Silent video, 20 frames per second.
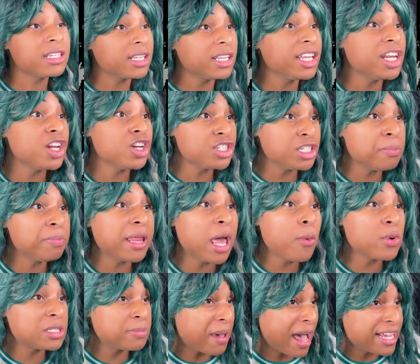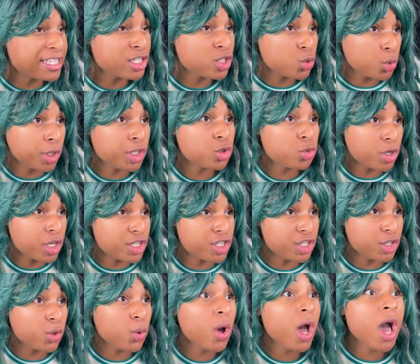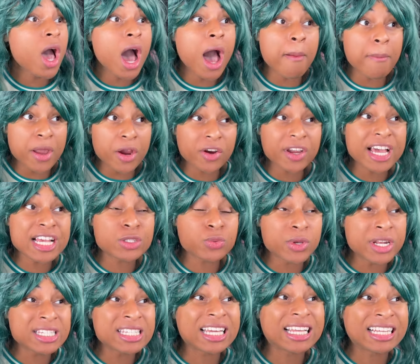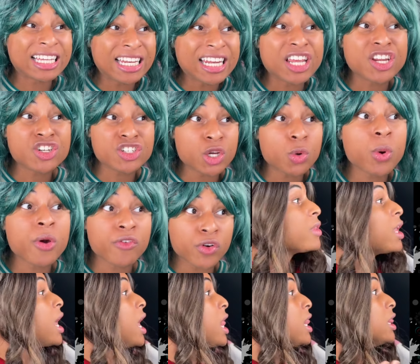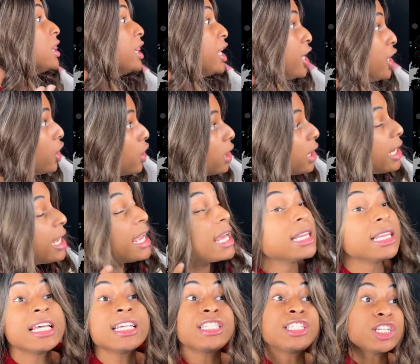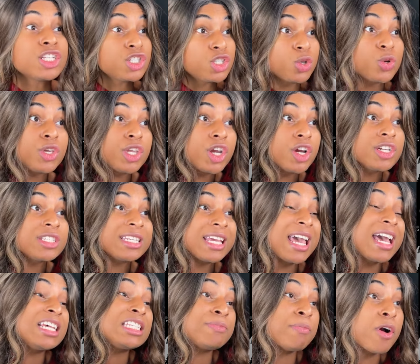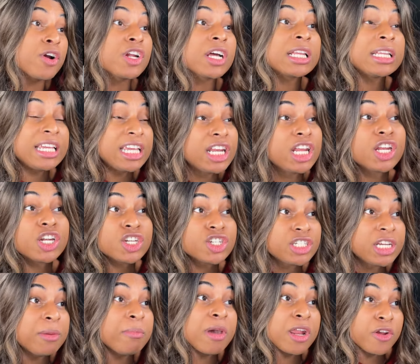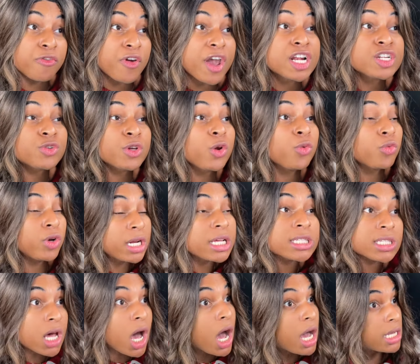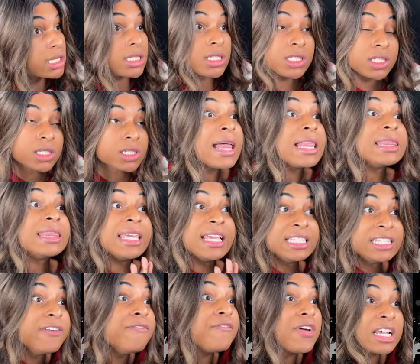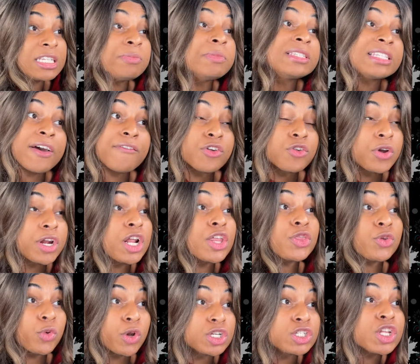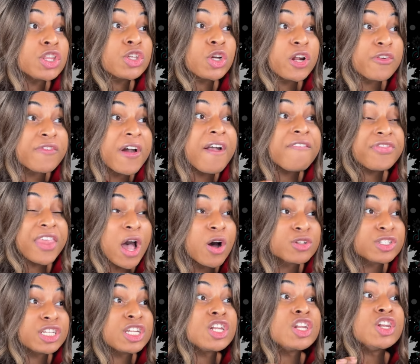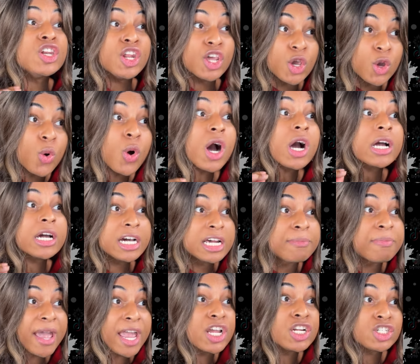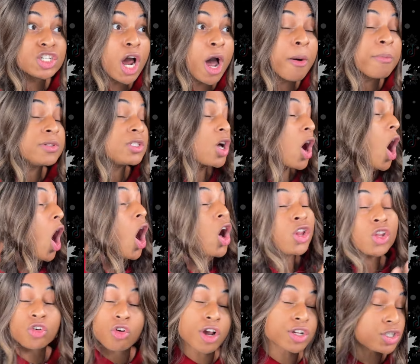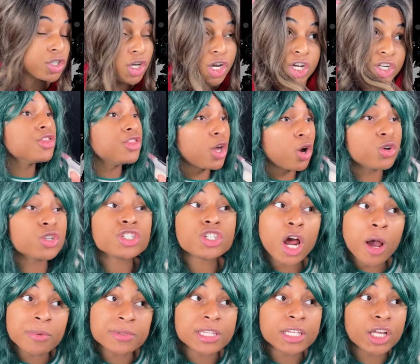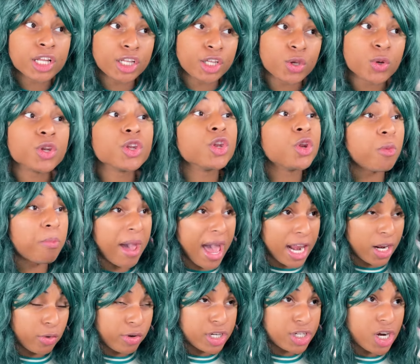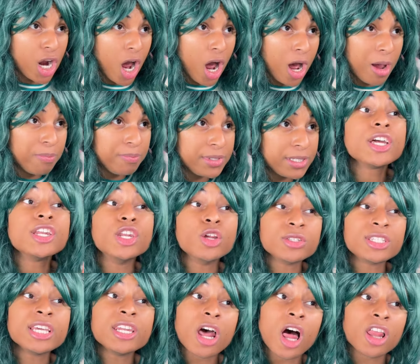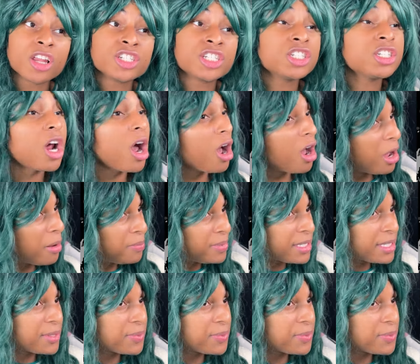the Clean Energy Plan was passed in 2022, America has witnessed a clean energy revolution. Literally, in less than two years, it has sparked a clean energy manufacturing renaissance. These investments have created 335,000 new good paying jobs all across the country. Those jobs include new battery jobs, new technology jobs,